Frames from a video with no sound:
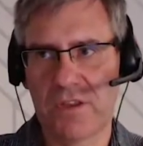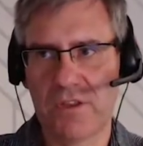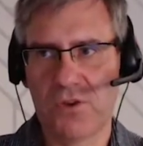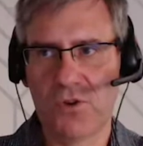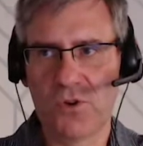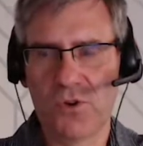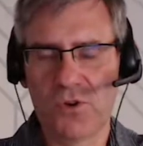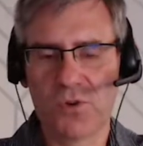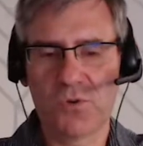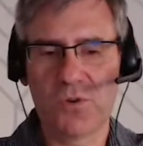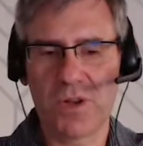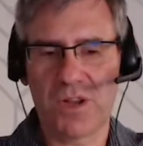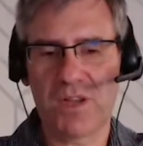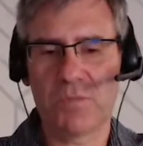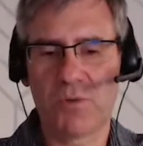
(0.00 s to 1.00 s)
new Hue
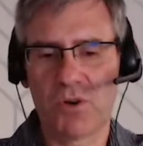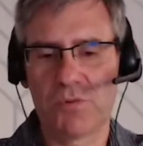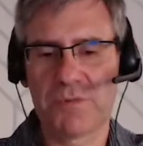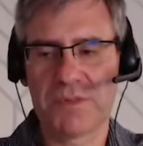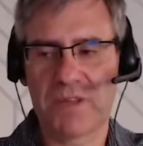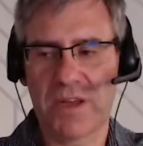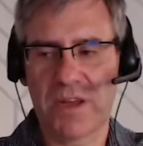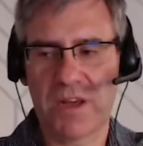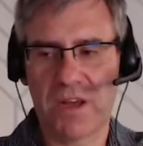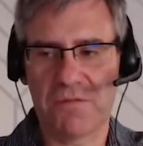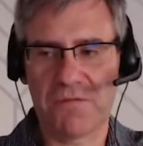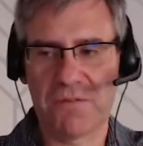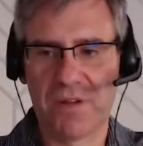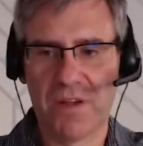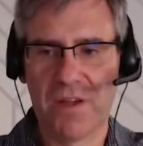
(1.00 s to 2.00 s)
light bulbs, they
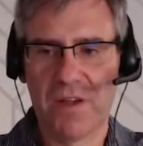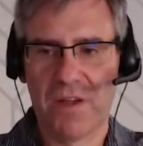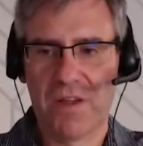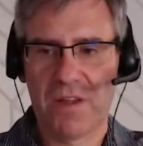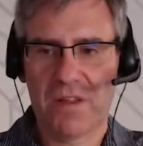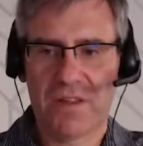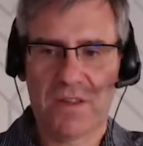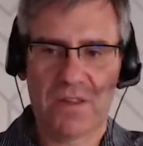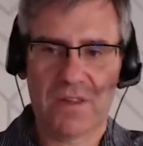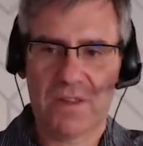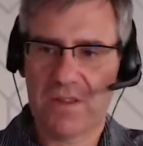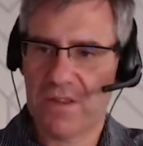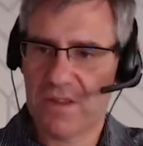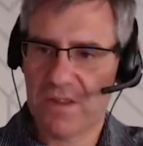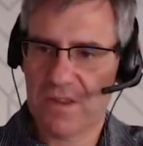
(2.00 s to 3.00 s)
have
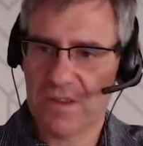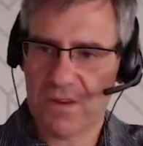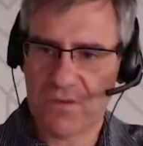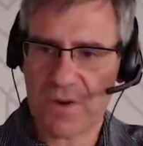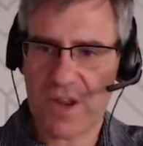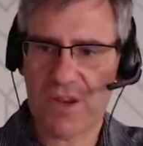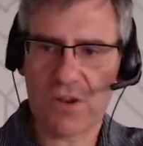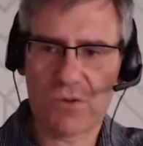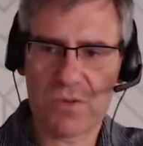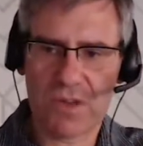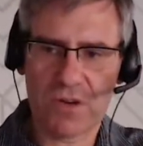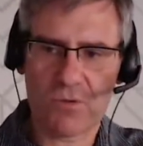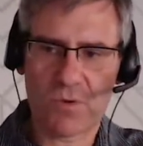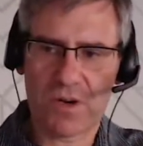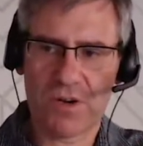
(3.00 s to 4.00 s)
the radio
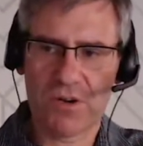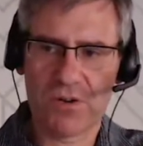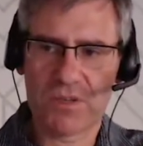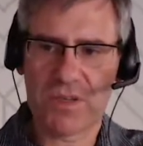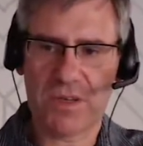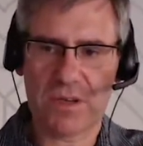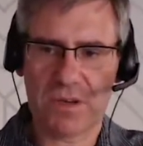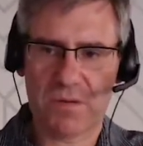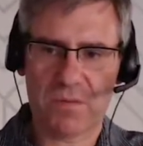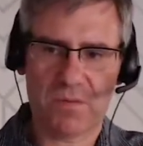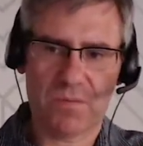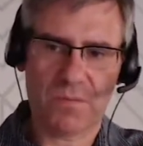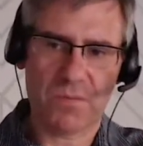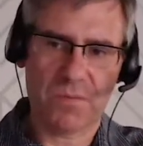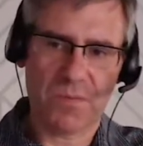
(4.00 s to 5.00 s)
they were
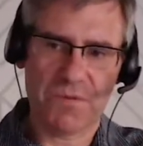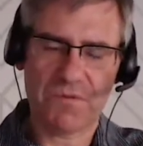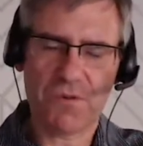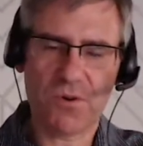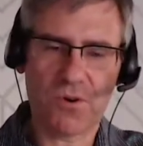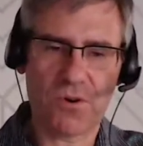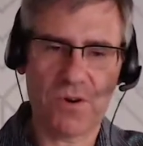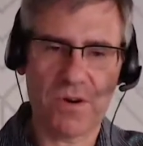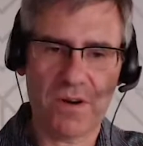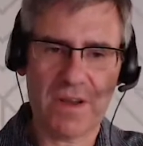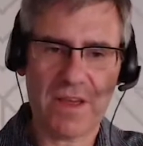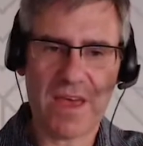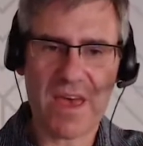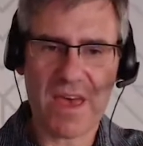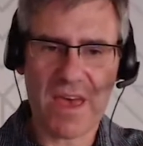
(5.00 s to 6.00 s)
using before
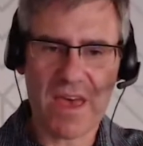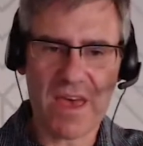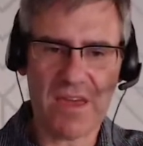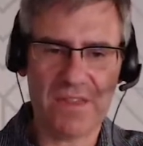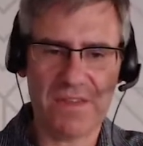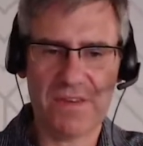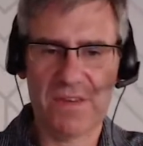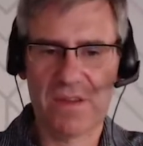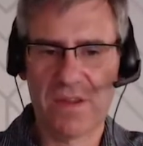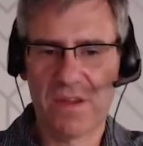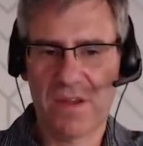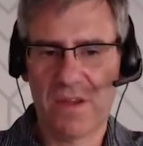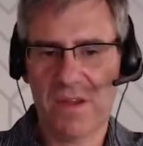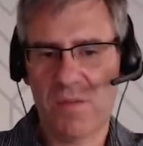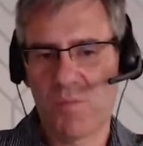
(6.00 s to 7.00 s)
and
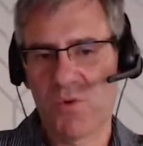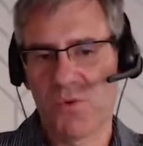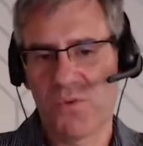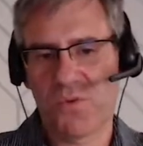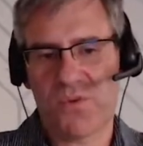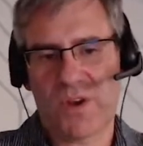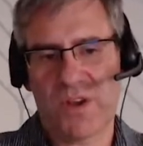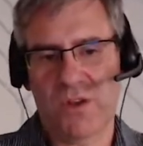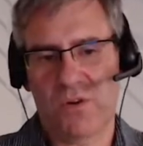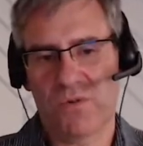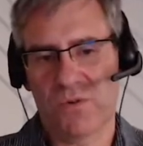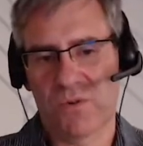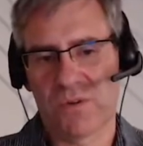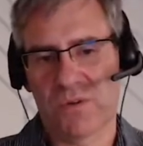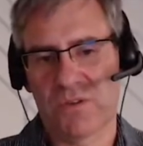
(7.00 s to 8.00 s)
a Bluetooth radio.
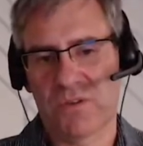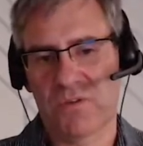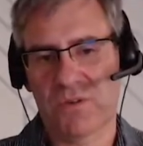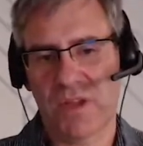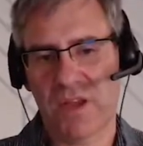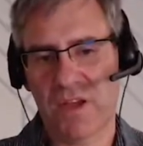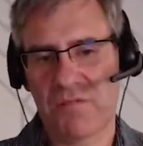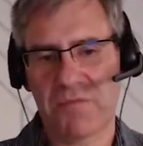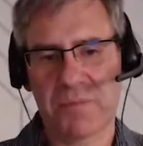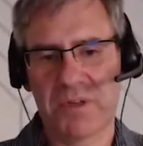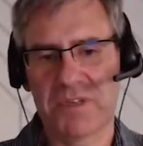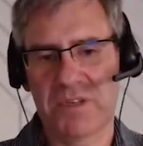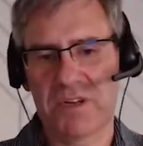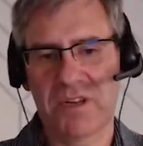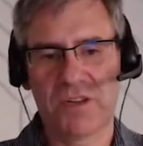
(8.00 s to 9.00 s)
So they have
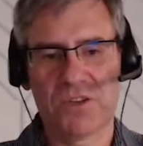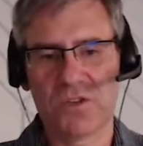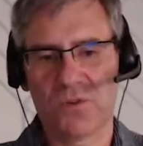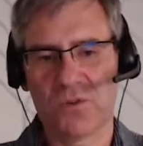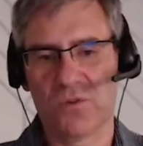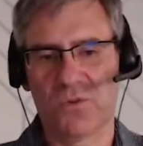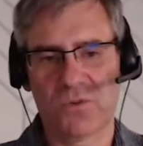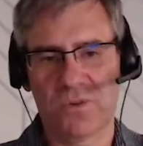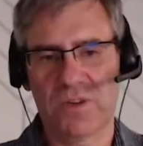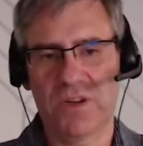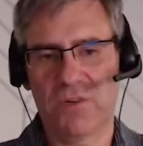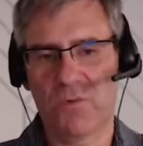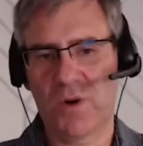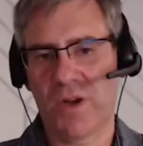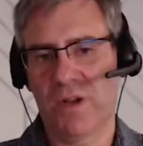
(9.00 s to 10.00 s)
basically two
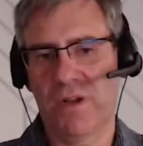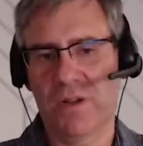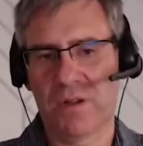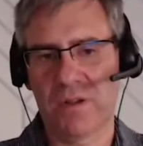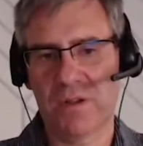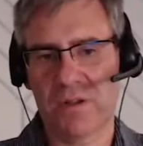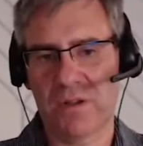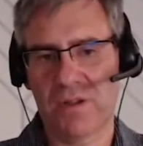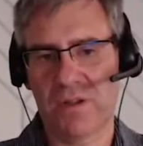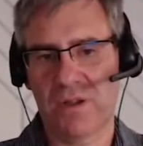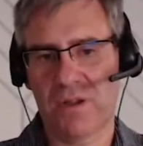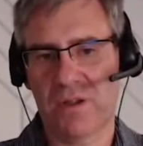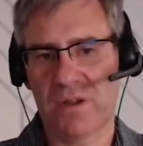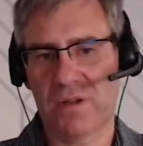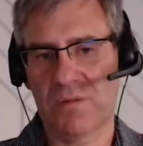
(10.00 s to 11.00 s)
in one.
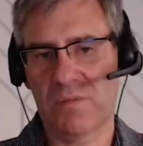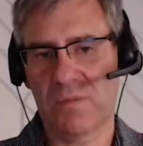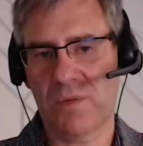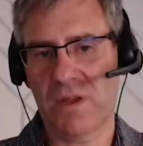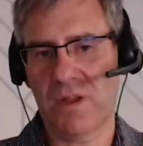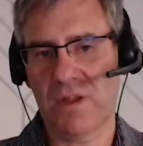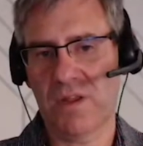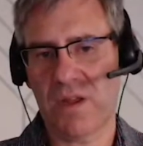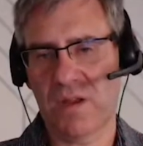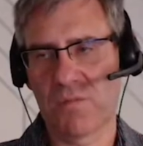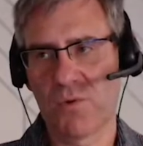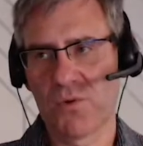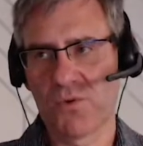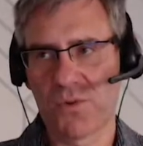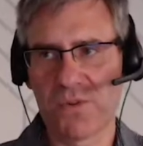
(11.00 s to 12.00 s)
And
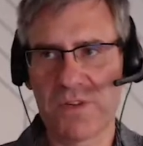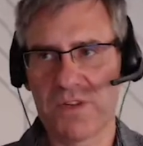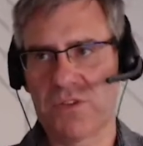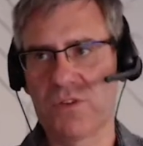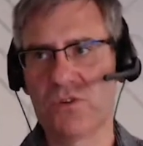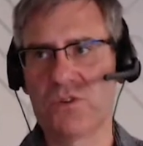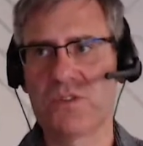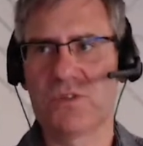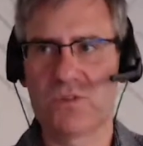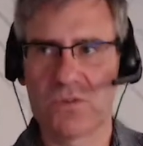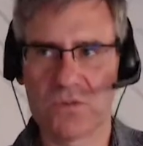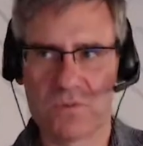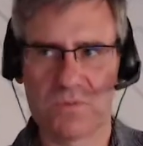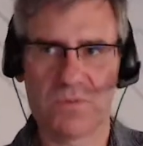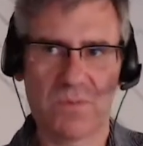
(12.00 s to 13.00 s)
Bluetooth is used to